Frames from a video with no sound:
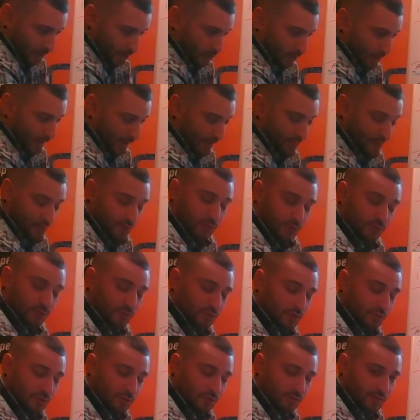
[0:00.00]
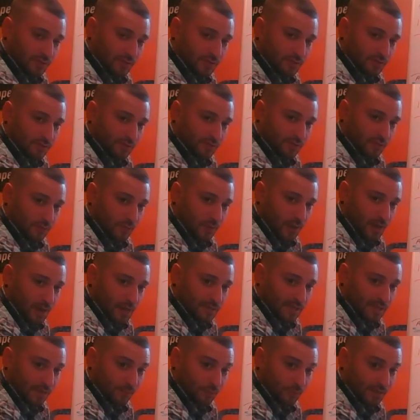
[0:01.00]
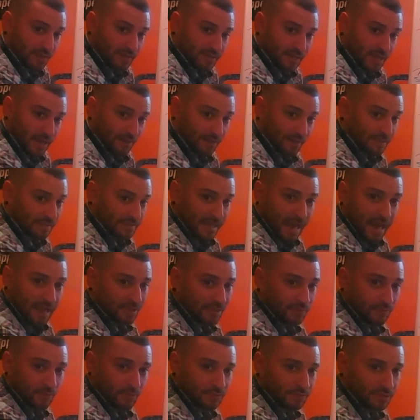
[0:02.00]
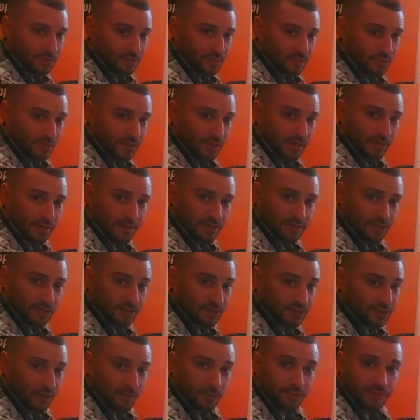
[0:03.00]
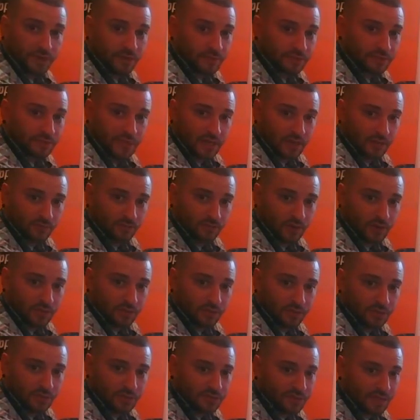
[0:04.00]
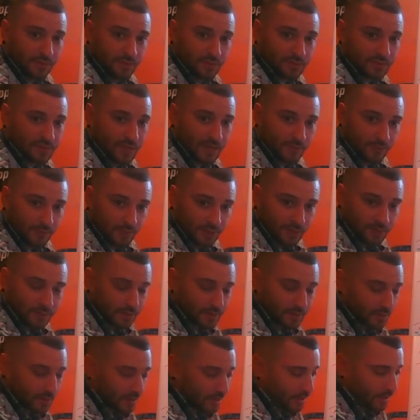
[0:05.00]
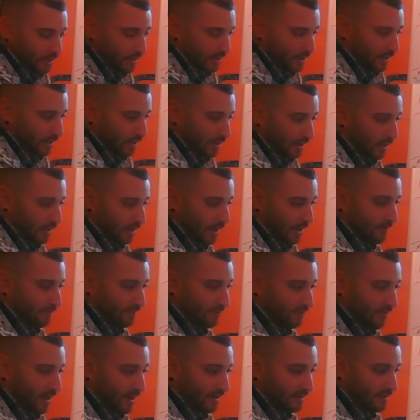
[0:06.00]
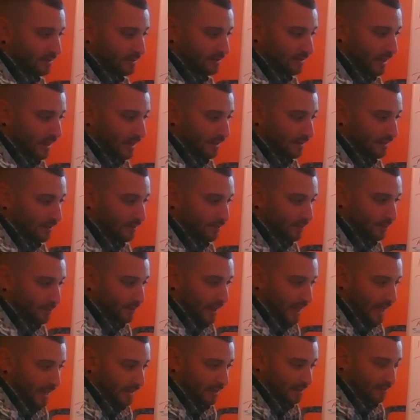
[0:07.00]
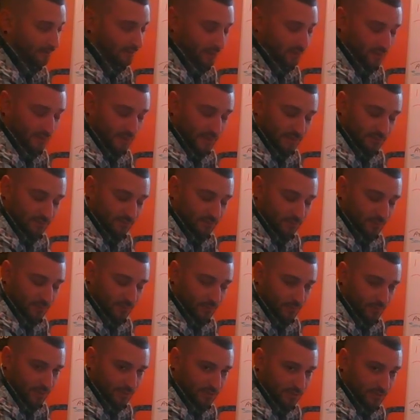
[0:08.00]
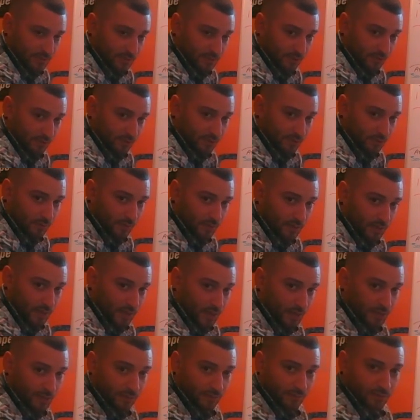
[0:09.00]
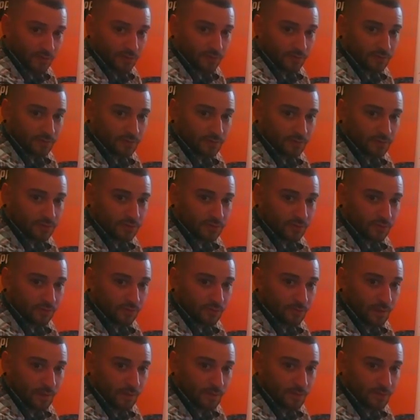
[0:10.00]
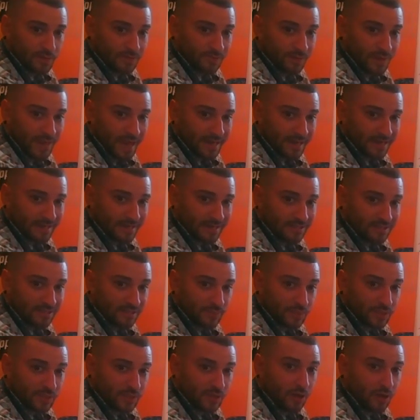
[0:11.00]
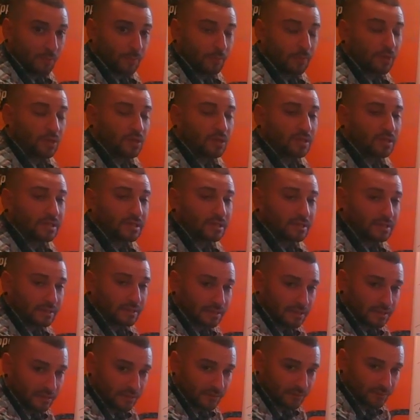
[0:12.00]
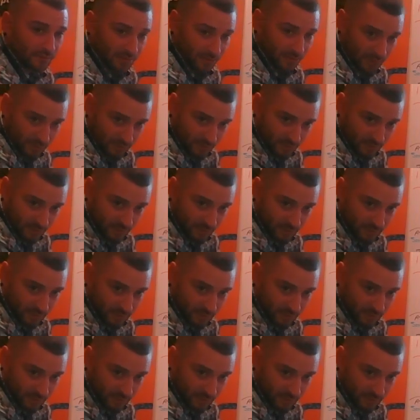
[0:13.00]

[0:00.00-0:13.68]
You have the 2 YouTube videos you're going to watch that breaks down exactly what we just did here. It's just someone else kind of running through the same exact way. And finally, then the packet for the last 40 minutes is going to be on your own. So remember, this packet needs to be completely finished.